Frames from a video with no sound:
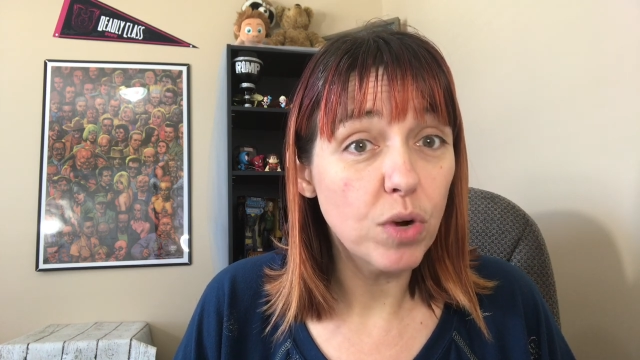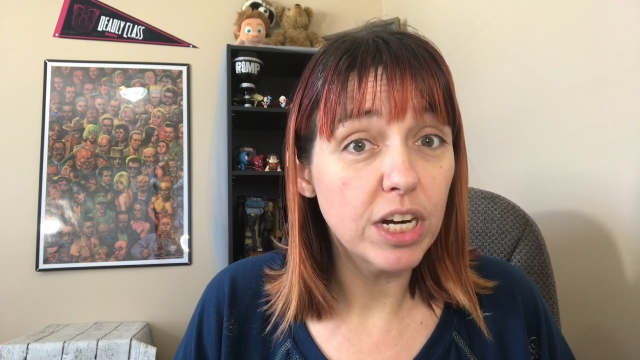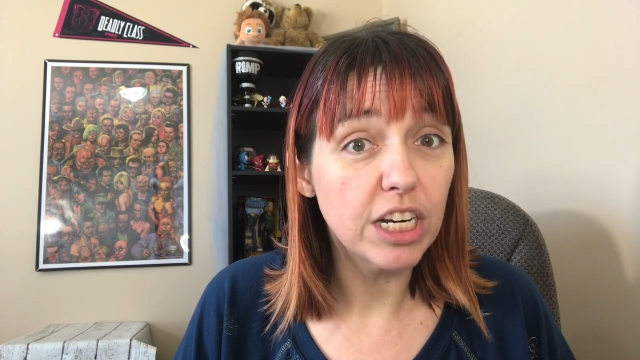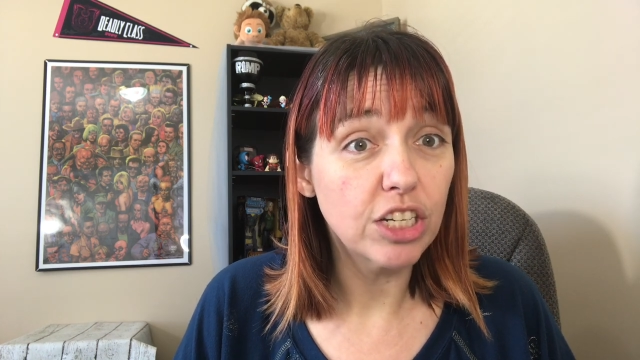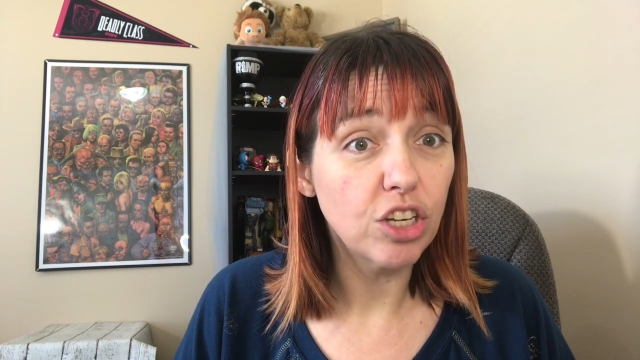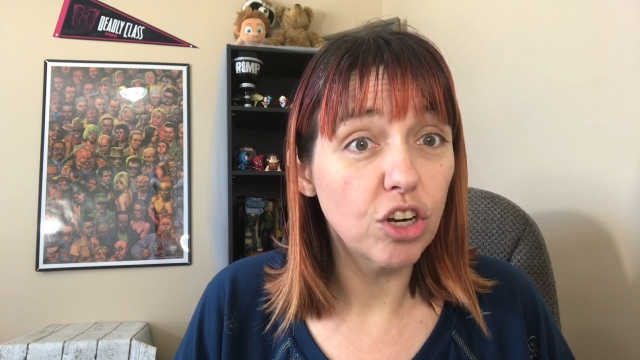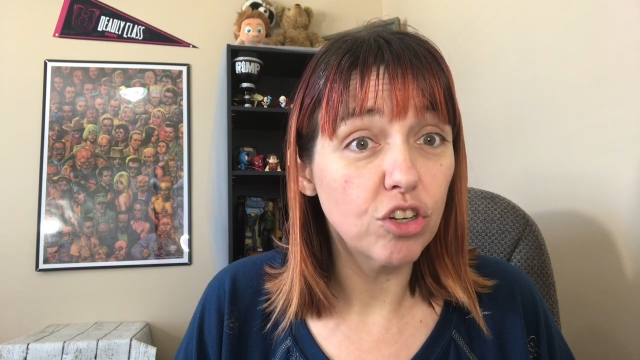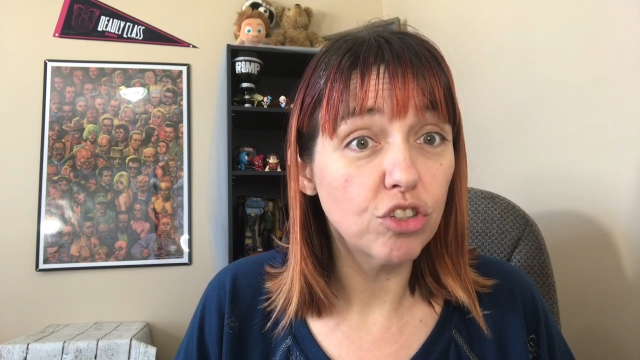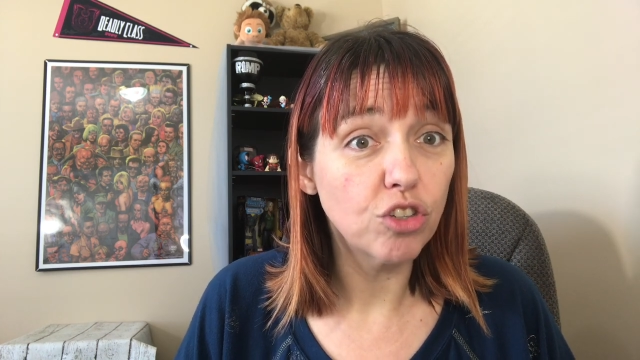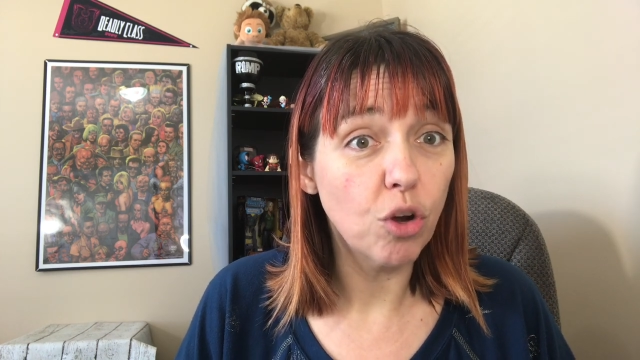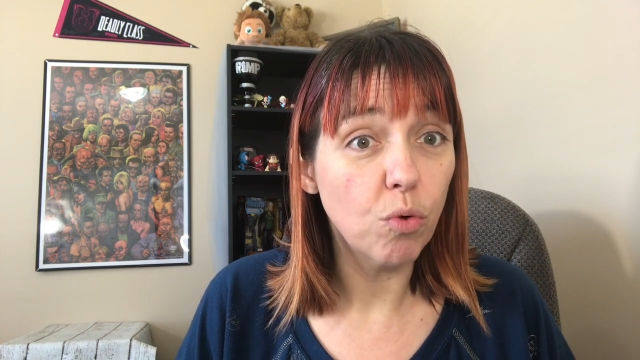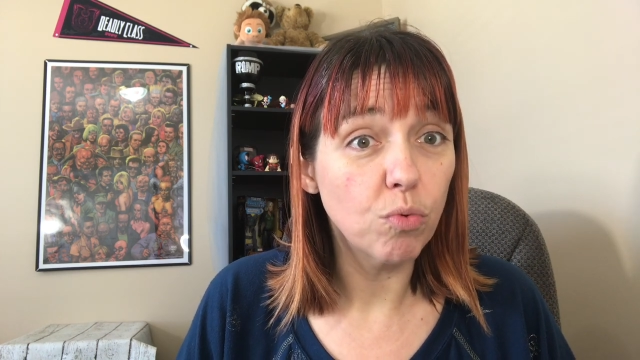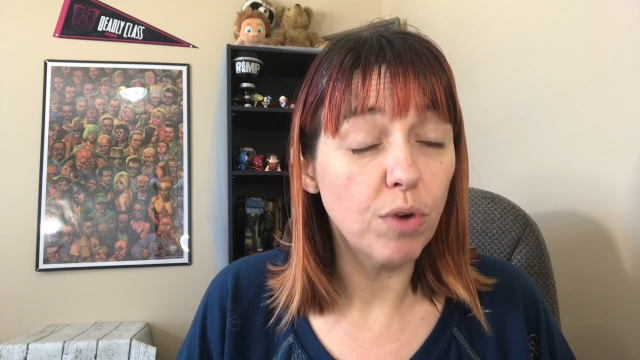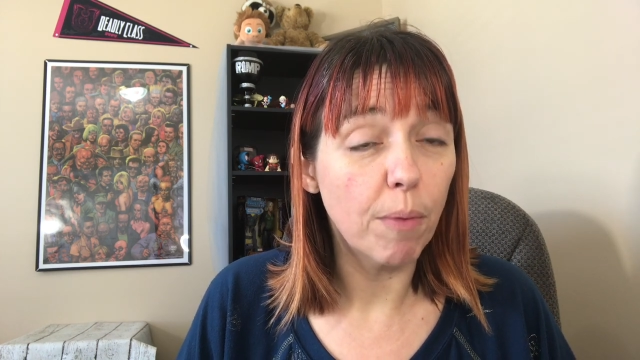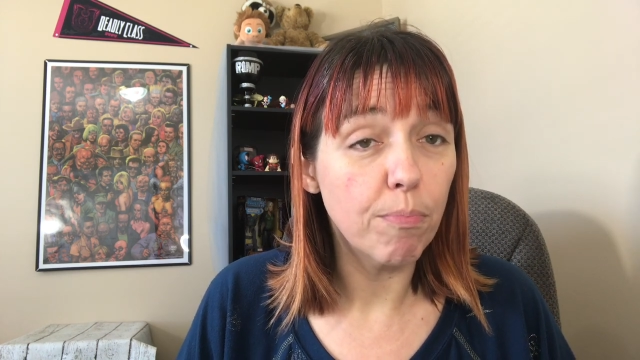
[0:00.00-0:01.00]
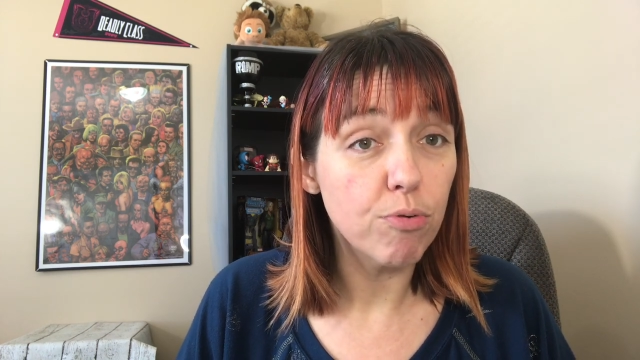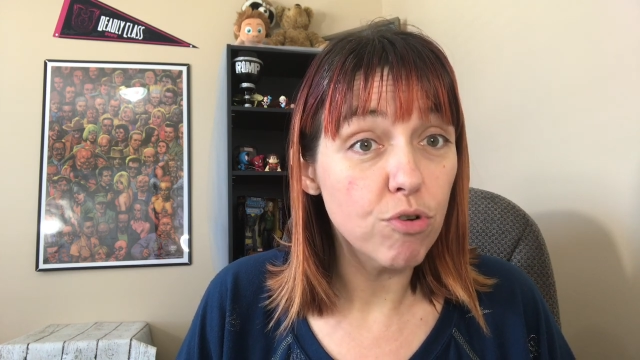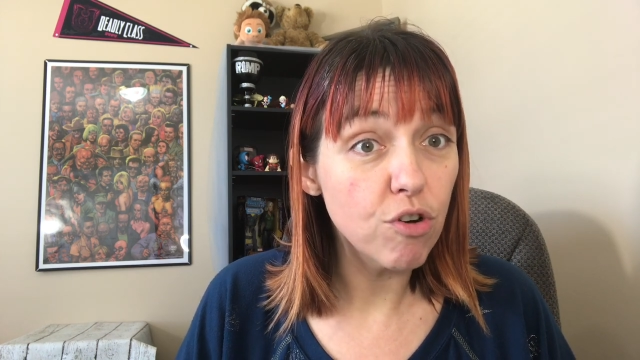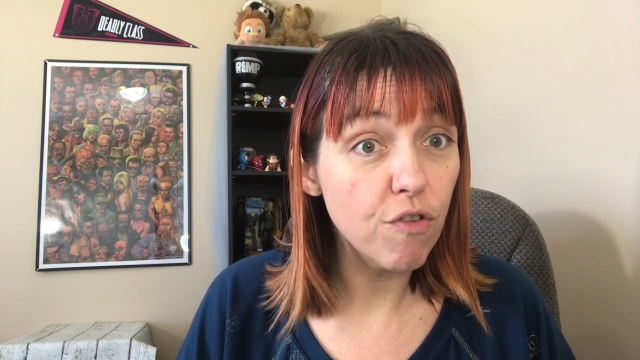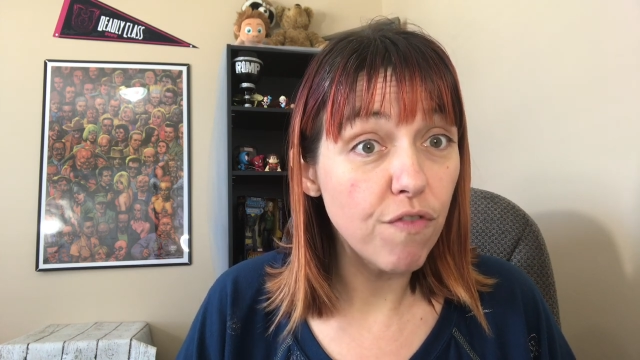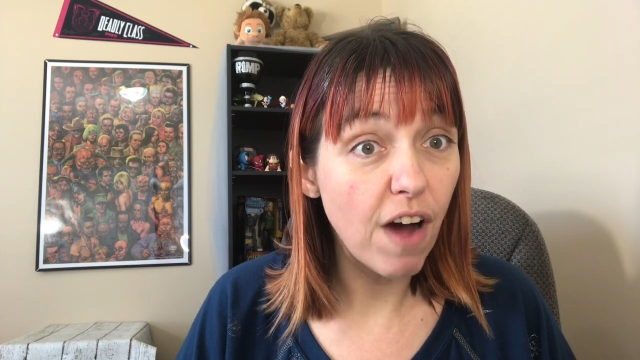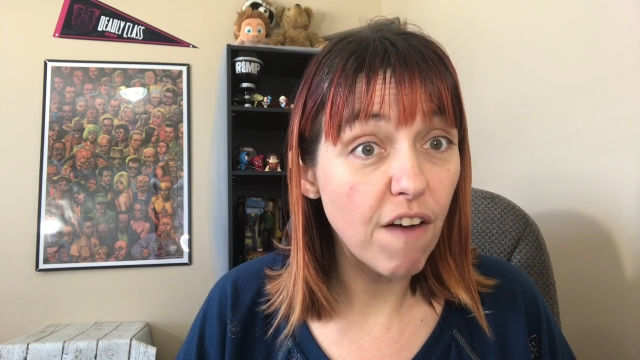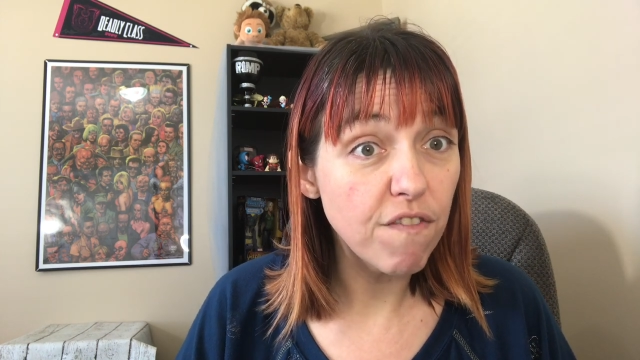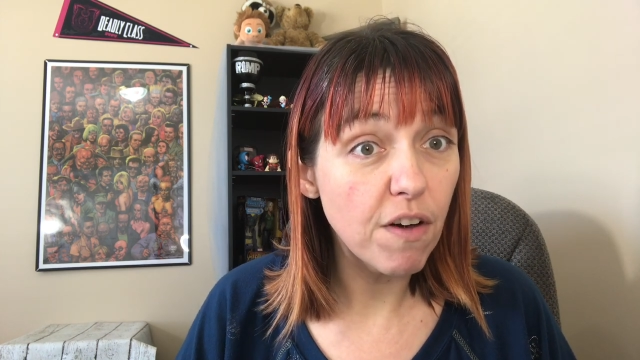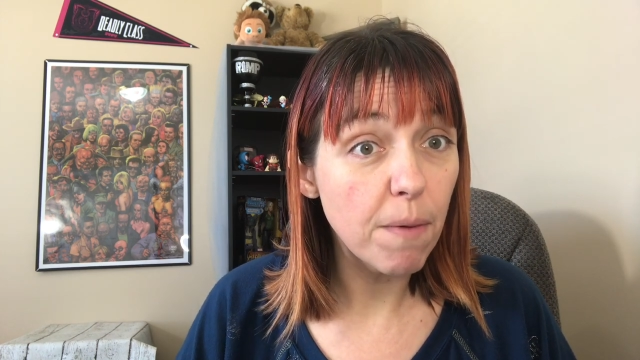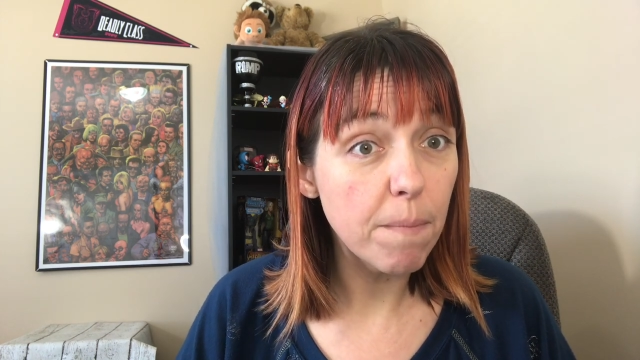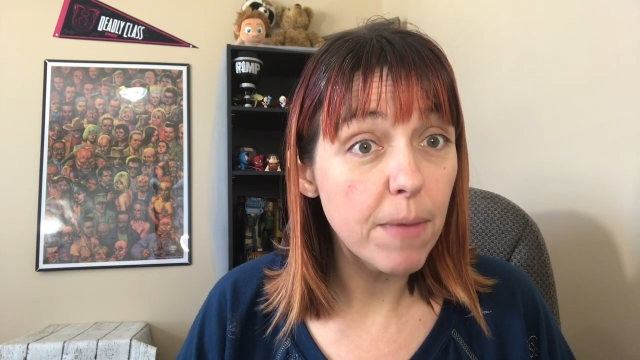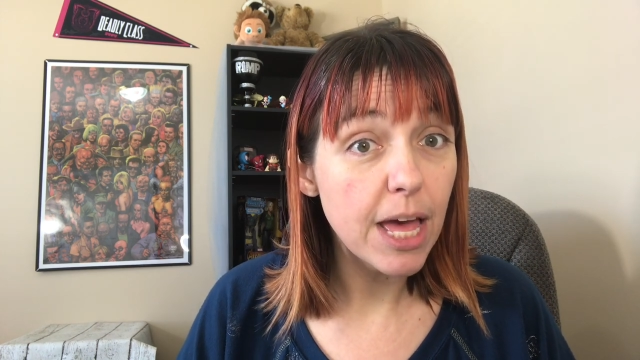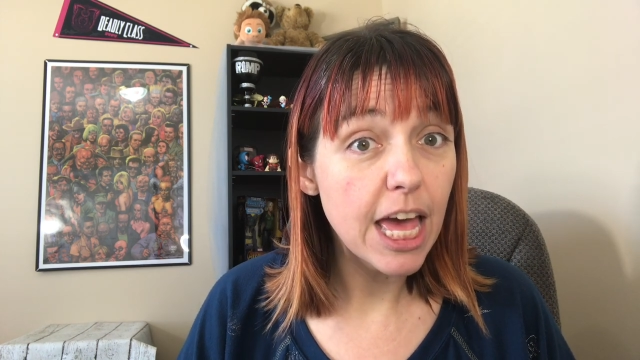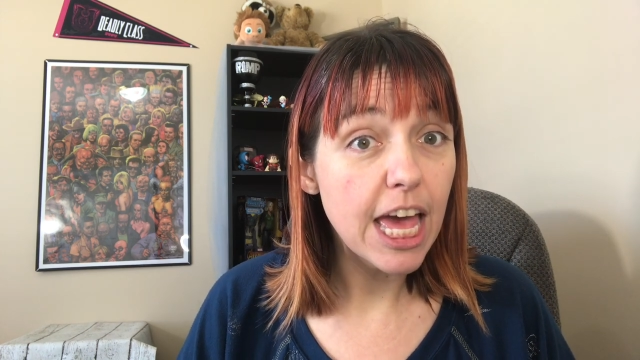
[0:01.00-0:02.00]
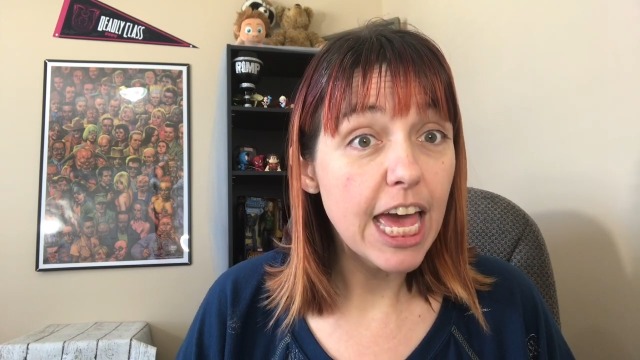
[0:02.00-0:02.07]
want don't approve of them